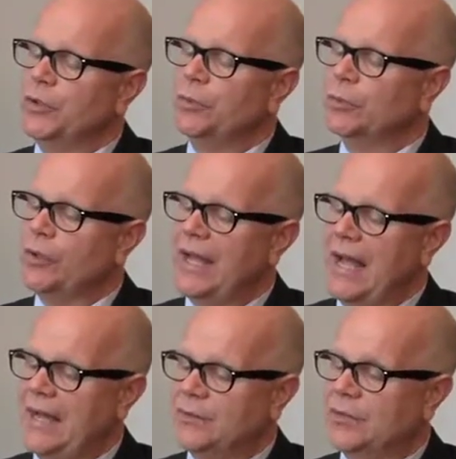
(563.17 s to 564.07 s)
you look
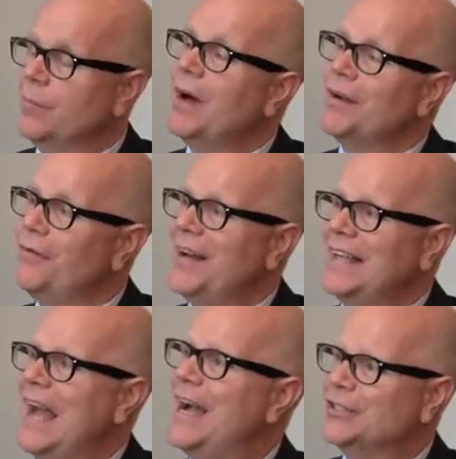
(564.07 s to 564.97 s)
at the modified
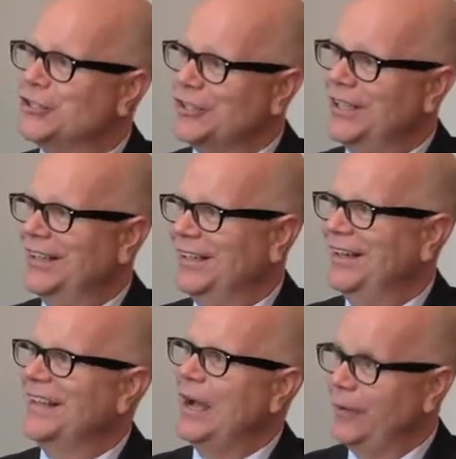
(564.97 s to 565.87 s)
cash
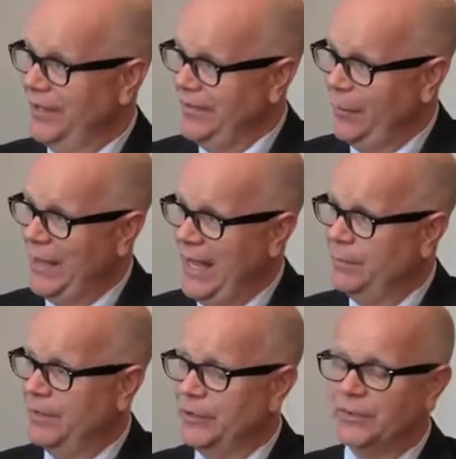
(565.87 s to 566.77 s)
accounting that we
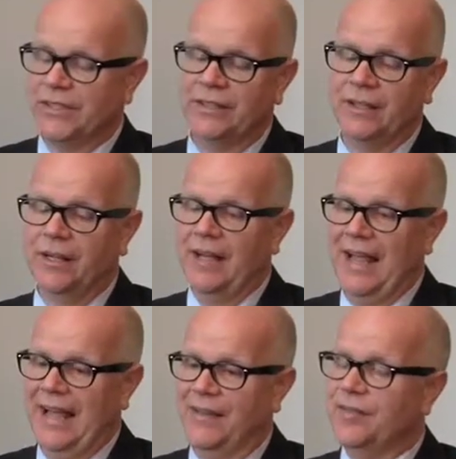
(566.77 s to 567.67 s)
had been using
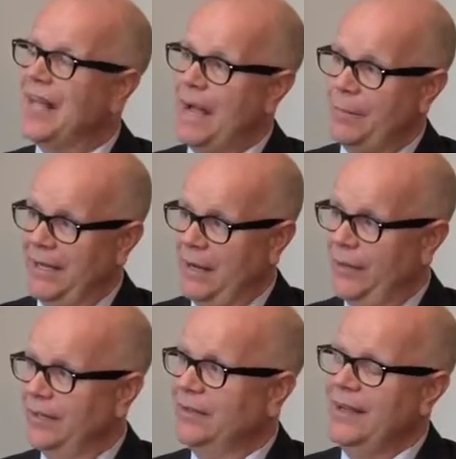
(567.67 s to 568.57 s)
and GAAP
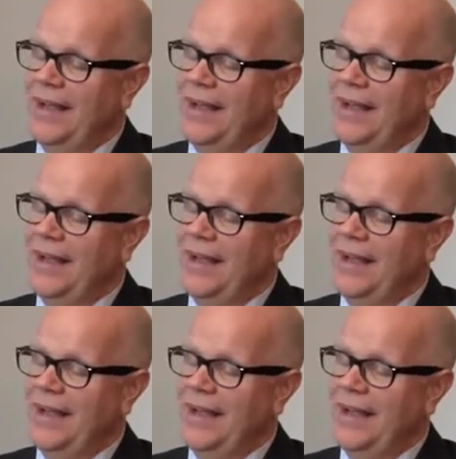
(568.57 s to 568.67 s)
accounting.